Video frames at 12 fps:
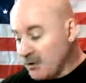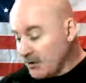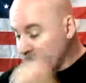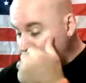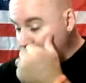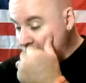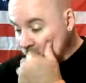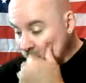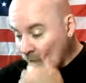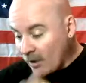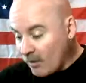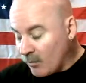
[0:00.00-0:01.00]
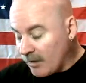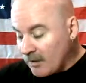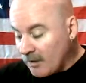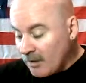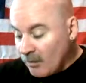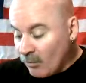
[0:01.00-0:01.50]
This year in
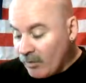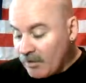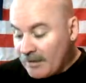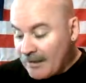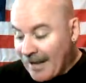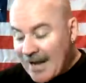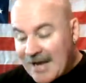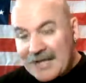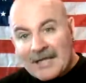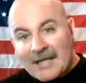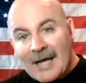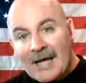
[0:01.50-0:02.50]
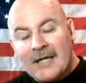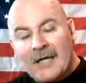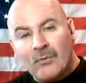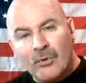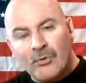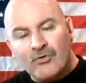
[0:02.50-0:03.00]
January, when Haiti
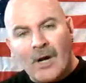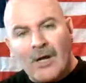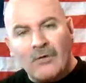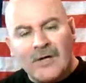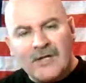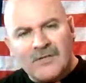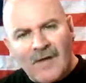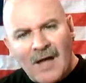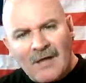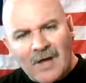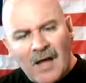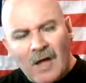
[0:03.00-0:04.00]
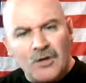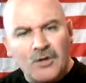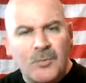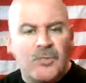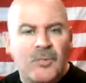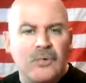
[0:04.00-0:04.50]
got hit and we were trying to raise $5
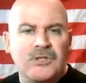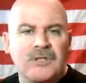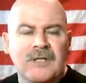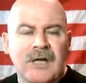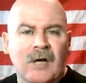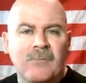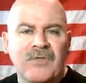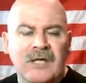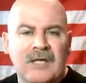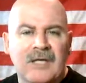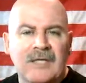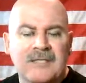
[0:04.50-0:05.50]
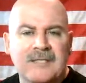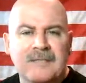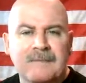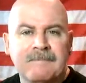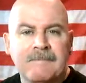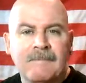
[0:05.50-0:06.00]
per person to help the
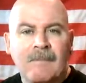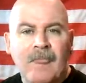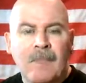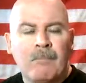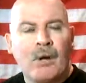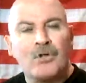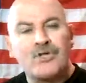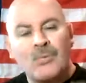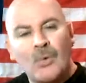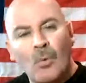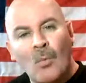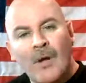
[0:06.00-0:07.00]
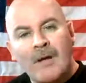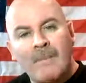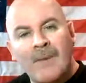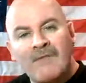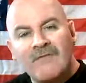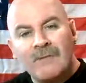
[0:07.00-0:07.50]
kids, Marcie went
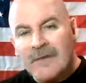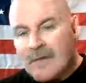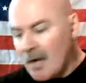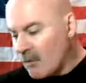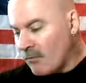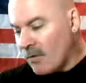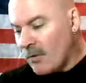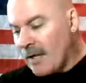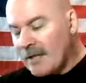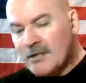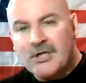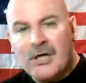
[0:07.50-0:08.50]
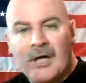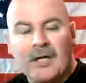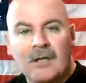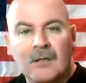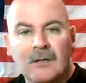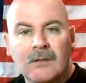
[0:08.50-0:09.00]
way above and beyond, wrote out a
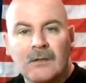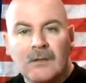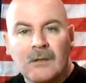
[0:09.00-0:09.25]
check.